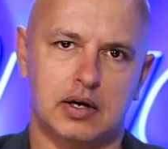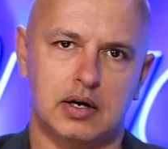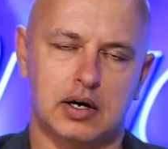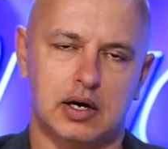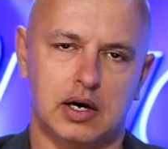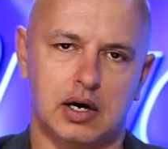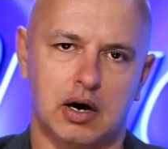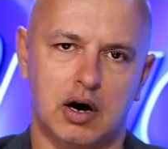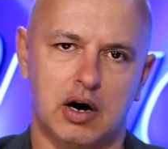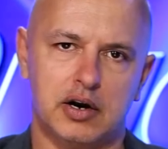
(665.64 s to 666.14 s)

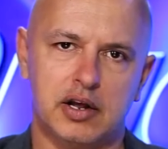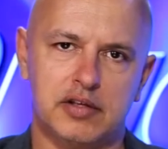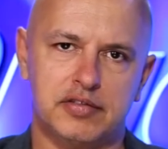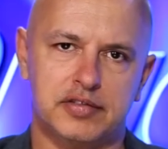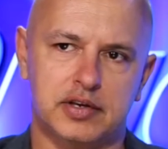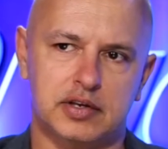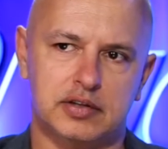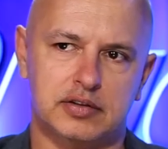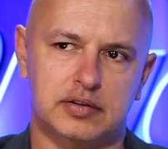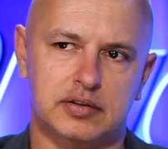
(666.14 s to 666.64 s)
I don't
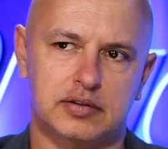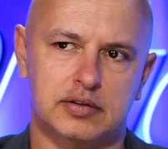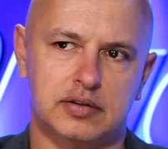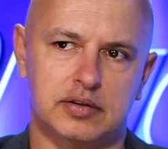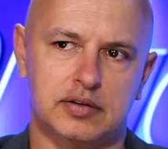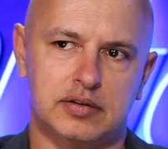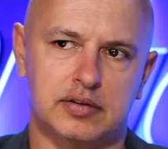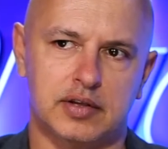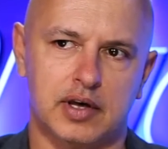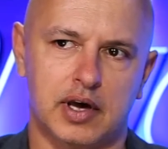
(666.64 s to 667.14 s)
think
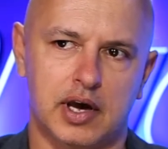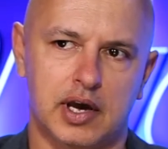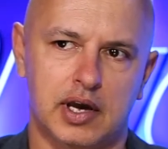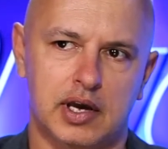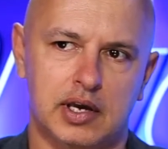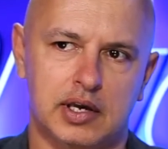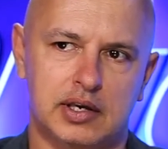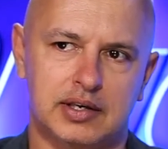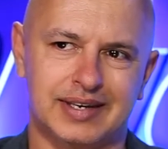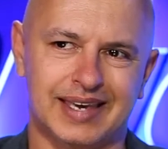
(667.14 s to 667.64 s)

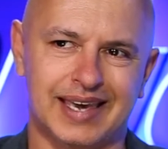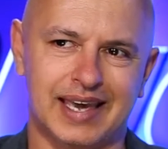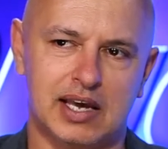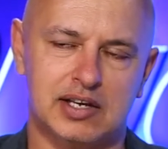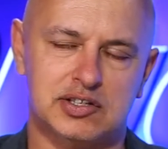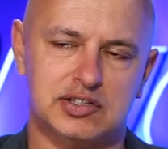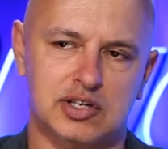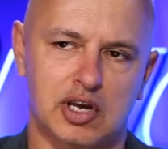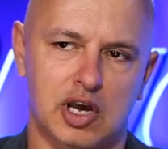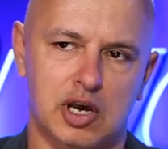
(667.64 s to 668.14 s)
they
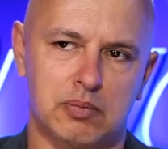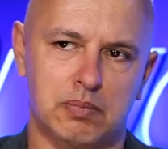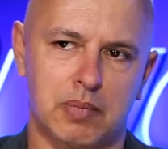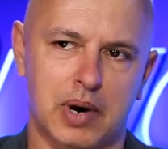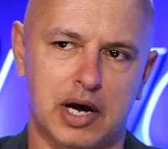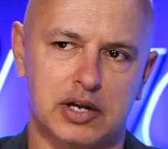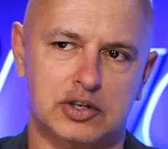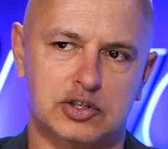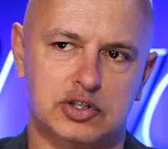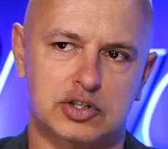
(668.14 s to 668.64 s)
care so
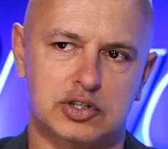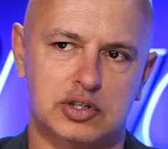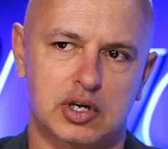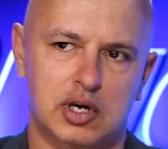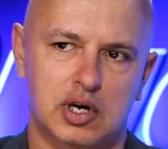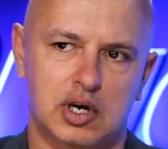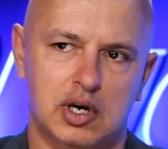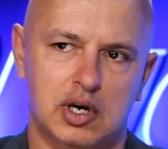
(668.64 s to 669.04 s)
much.